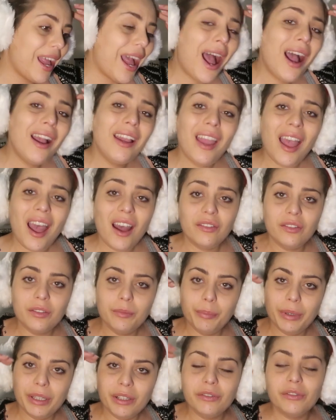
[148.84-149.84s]
I have a
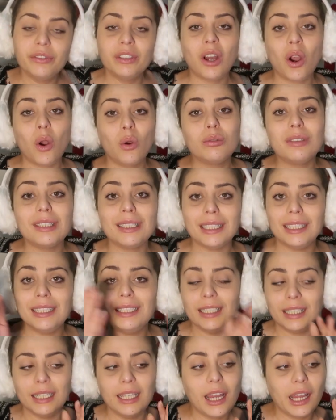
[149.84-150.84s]
bit of an
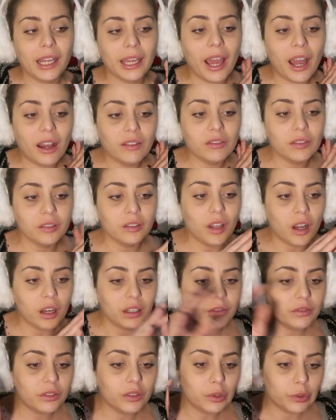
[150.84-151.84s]
OCD. I have a
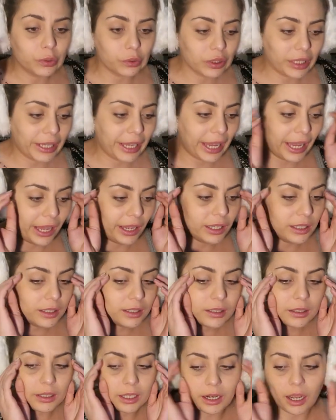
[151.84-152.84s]
lot of little
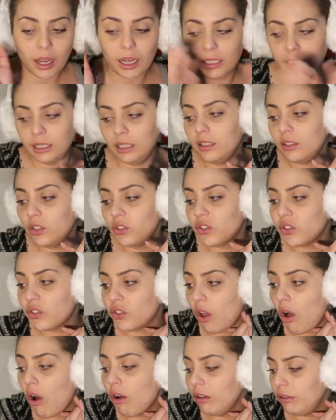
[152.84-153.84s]
kinks that I need to
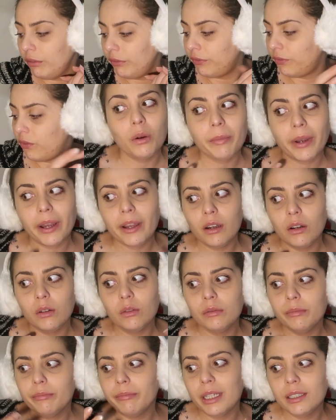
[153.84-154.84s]
solve for my
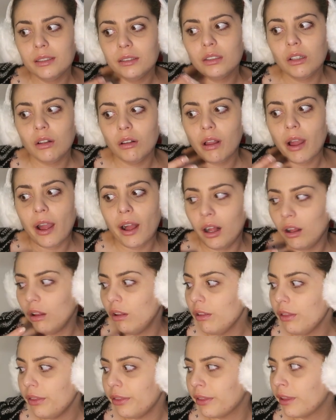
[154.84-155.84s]
own mental
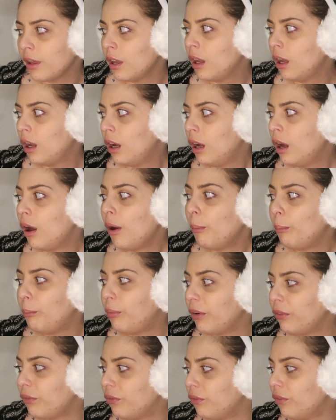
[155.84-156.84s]
health.
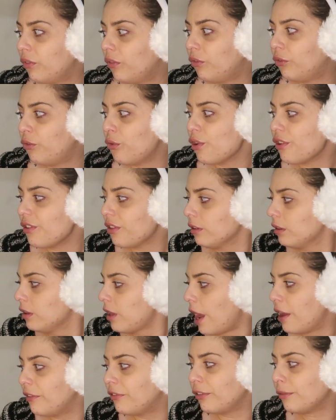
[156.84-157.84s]
But for the
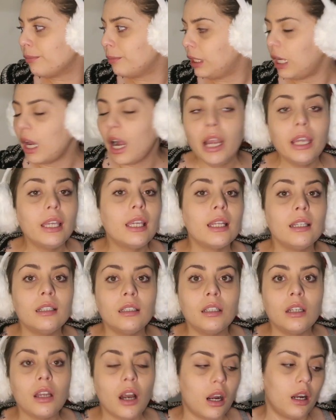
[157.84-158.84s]
life of me,
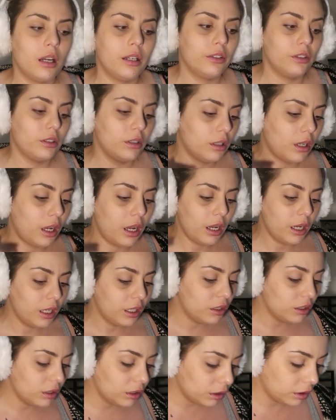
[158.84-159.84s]

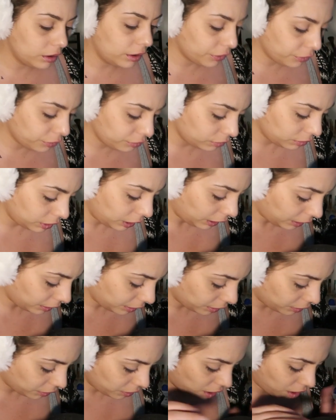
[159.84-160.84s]
I literally
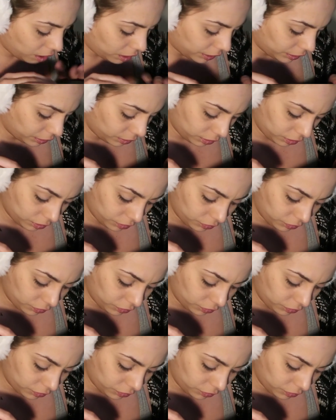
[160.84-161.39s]
cannot